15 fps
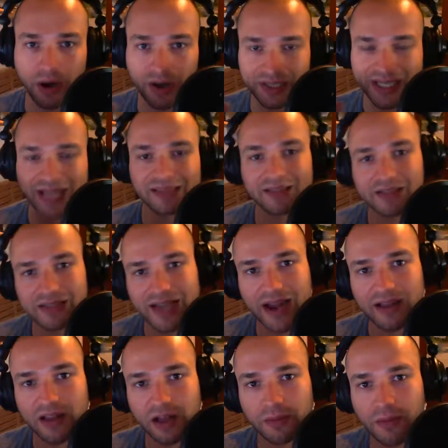box. That little
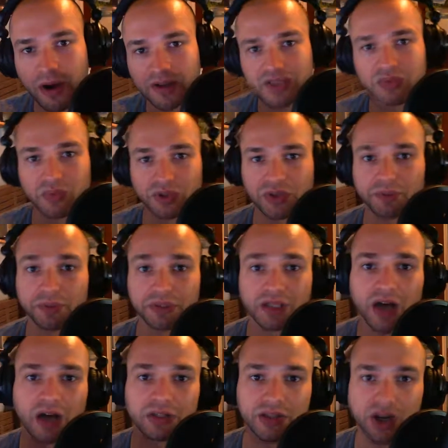dialog box is where you put
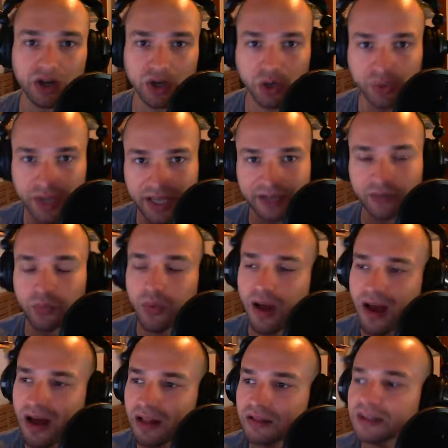the unlock code in.
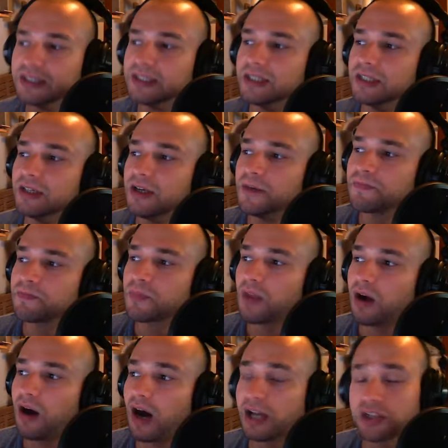Well,
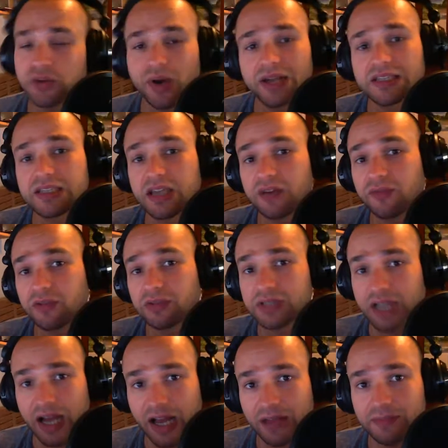I tried several
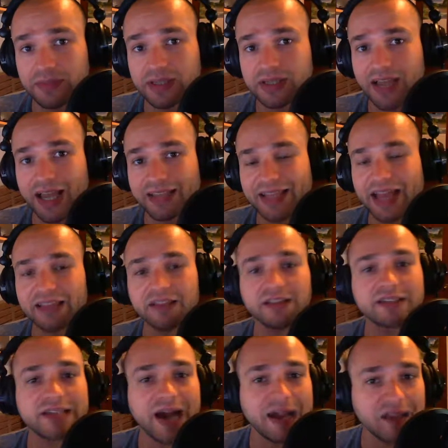times, and that little
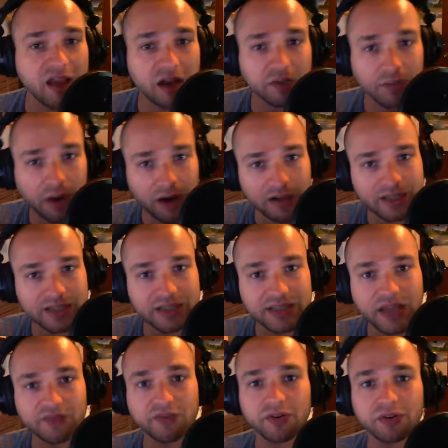dialog box
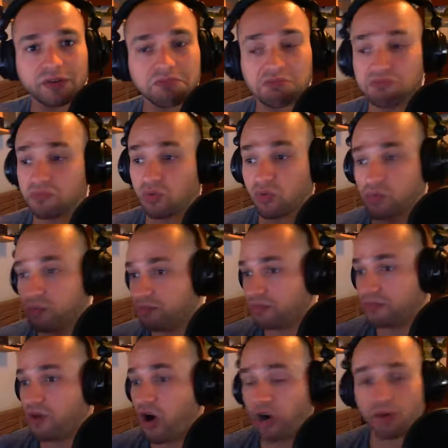never
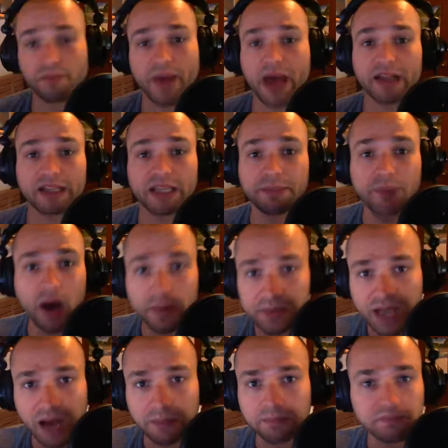automatically popped
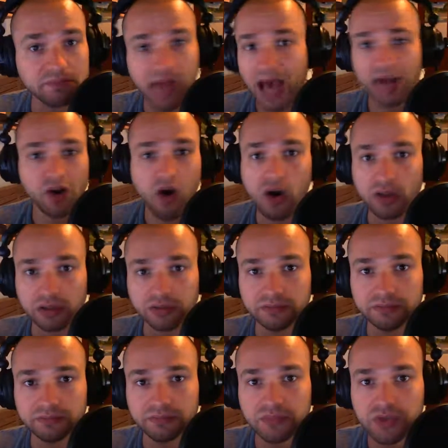up at all.
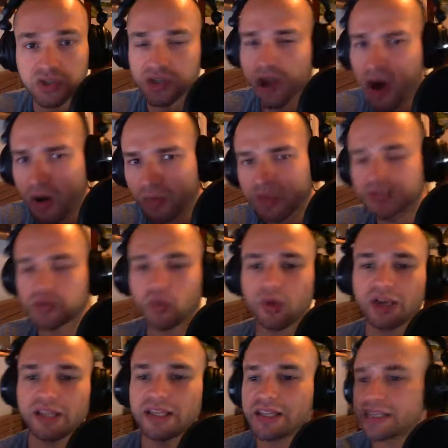So it's
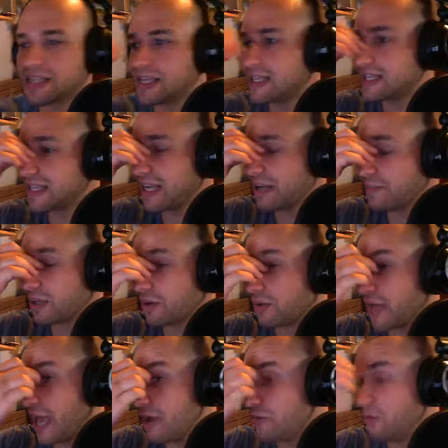one of these things that I'm like,
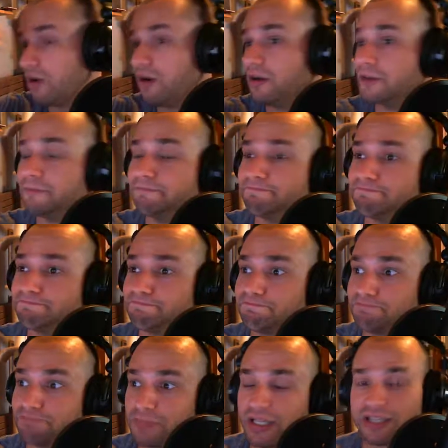okay, well,
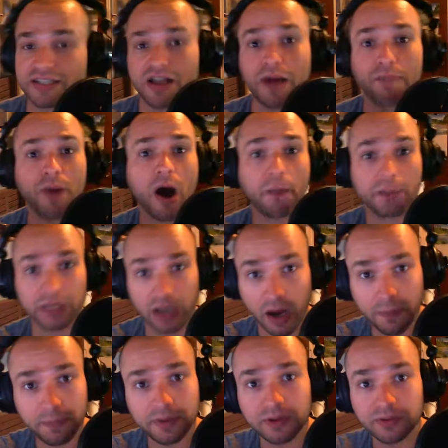it's not popping
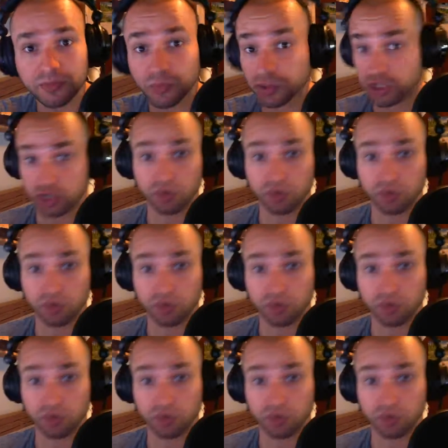up, which